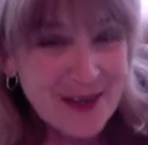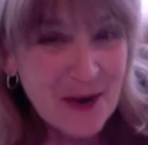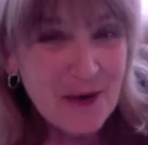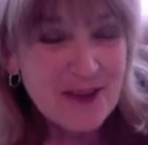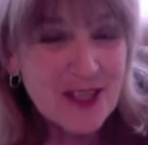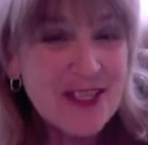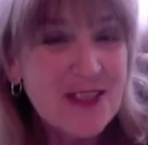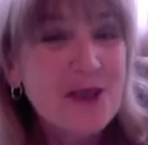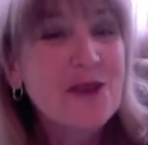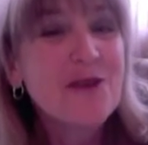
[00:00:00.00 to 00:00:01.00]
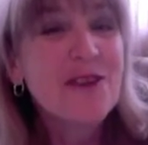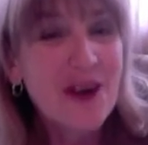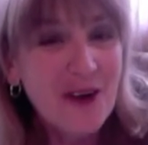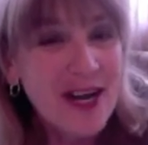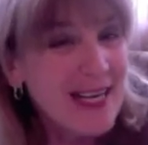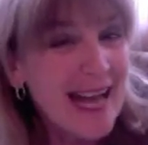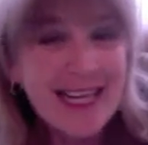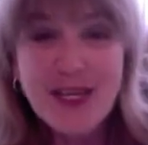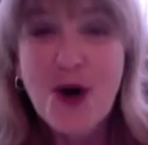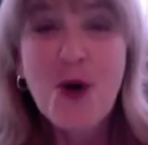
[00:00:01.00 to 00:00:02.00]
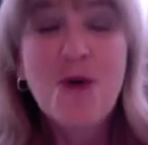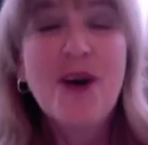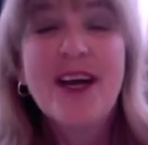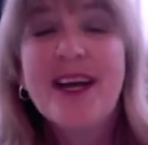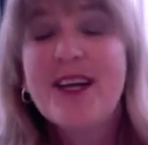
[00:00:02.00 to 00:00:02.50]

So just so you know, and I know